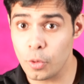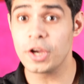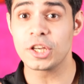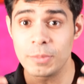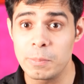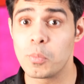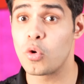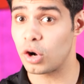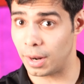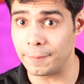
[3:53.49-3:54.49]
going to be
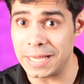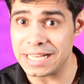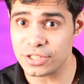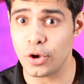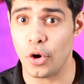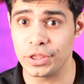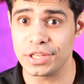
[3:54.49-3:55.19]
more updates on